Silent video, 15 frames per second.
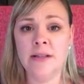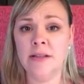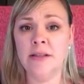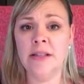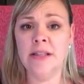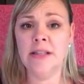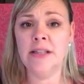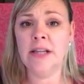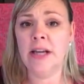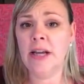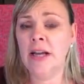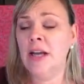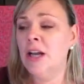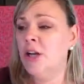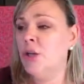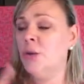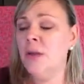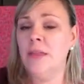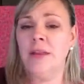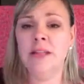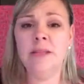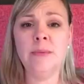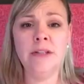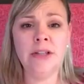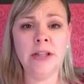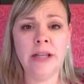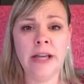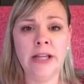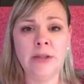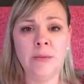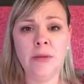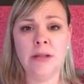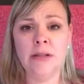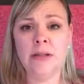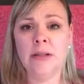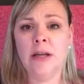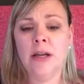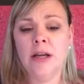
and this day, you had this much engagement.